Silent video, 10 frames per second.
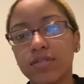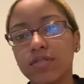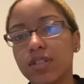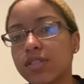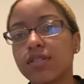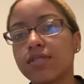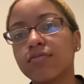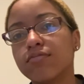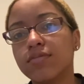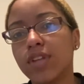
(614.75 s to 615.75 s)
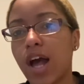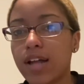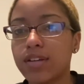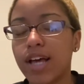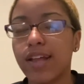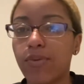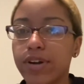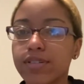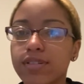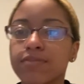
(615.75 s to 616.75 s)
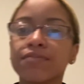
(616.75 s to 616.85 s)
That's not how that works.